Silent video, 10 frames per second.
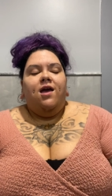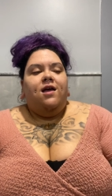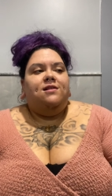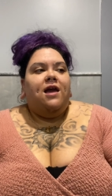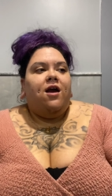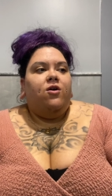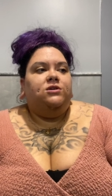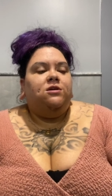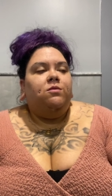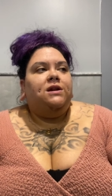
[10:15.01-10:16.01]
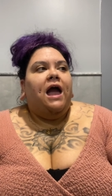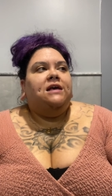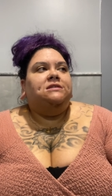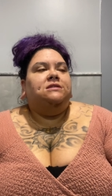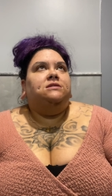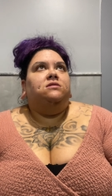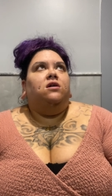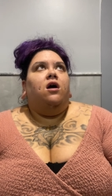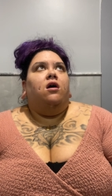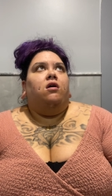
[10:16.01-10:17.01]
Now, someone asks,
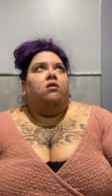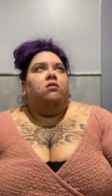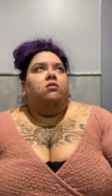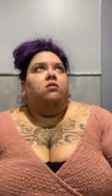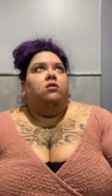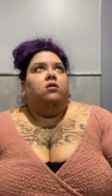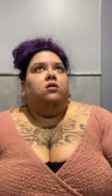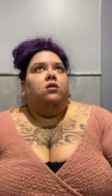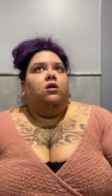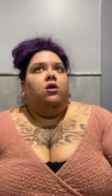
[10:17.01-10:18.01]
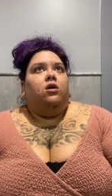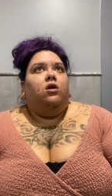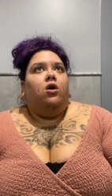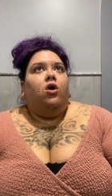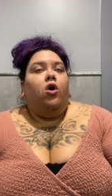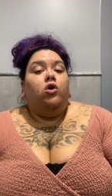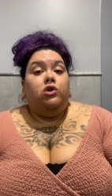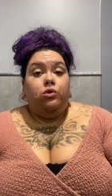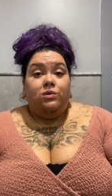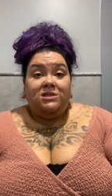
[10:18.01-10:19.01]
are
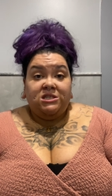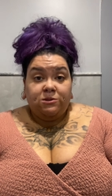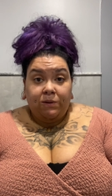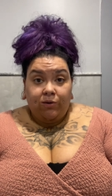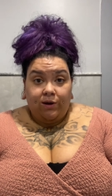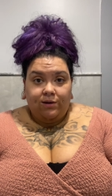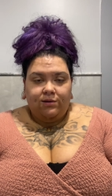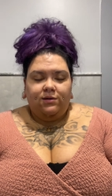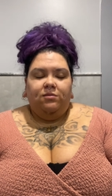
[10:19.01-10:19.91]
you a spirit?